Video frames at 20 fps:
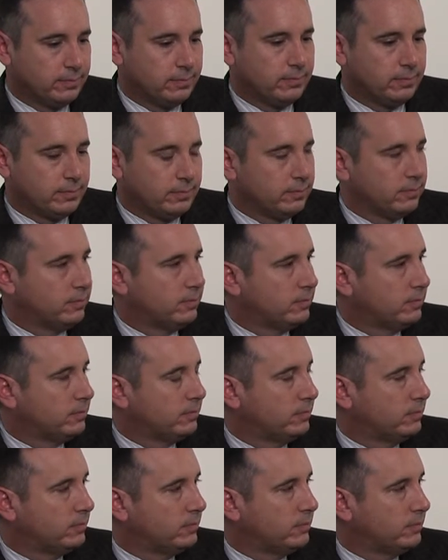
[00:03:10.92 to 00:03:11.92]

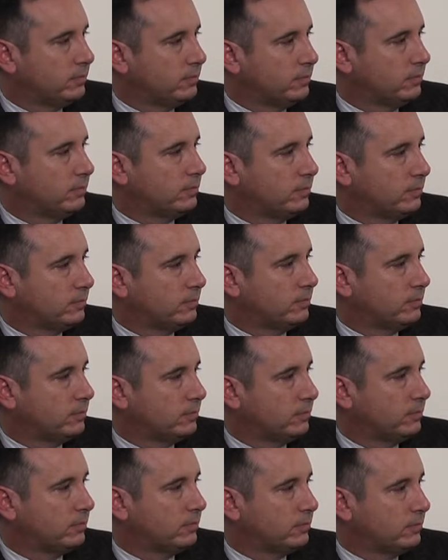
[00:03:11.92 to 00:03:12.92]

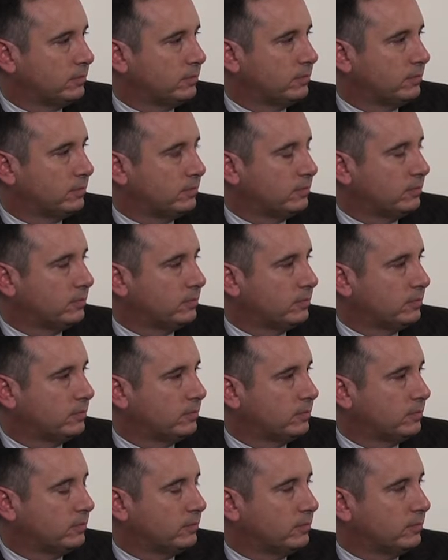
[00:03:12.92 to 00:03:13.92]

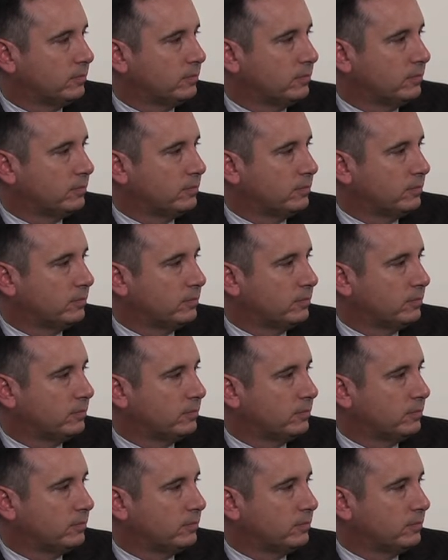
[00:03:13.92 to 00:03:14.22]
The person shown says nothing.